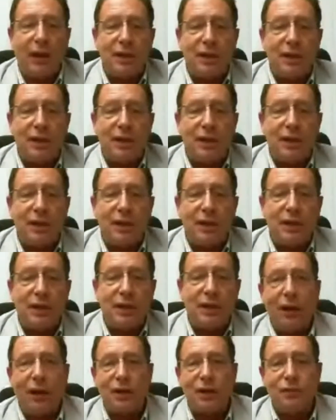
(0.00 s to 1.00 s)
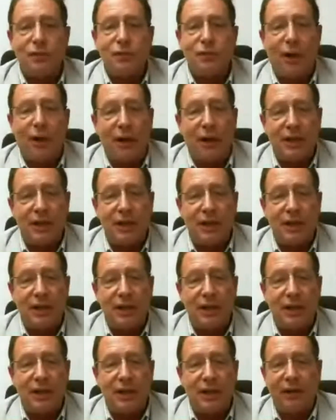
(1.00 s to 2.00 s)
the questions really are as follows,
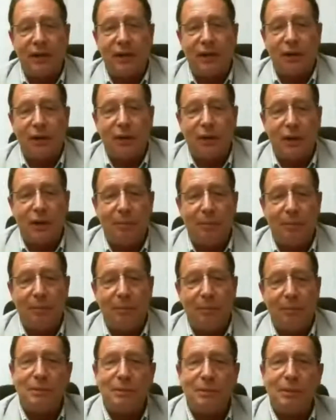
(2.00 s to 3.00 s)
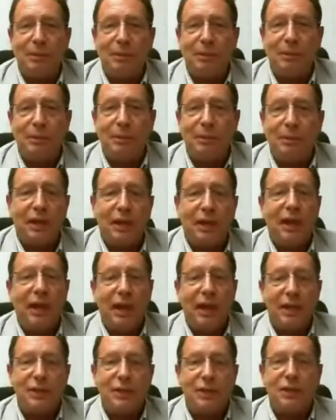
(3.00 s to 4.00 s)
and and, and you, the maximum benefit
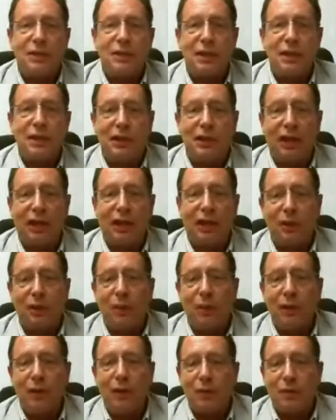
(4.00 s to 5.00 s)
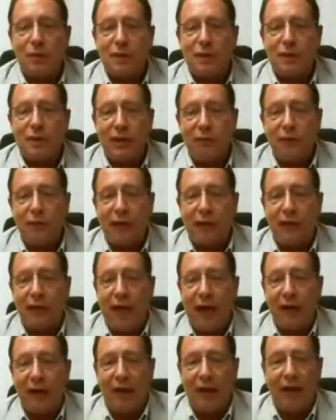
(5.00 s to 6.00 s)
is to sit together with your
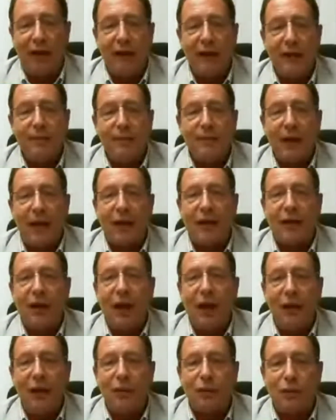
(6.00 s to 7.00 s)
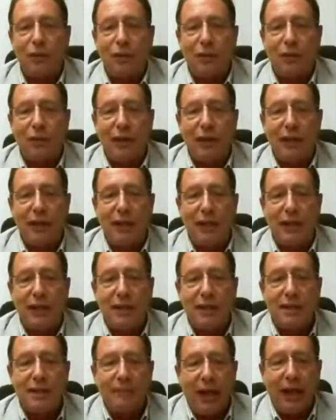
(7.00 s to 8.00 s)
significant other and go through
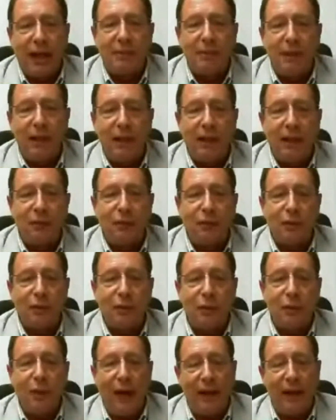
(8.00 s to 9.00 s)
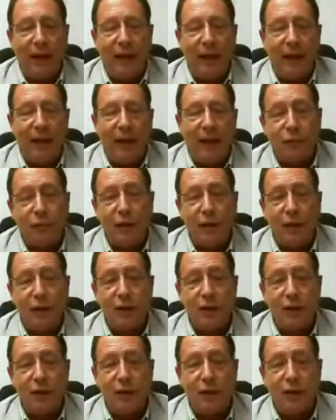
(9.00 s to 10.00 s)
these in a meaningful way.
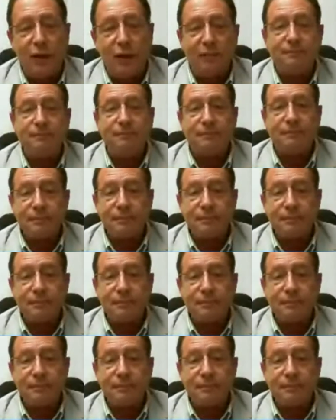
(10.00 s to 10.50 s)
First one,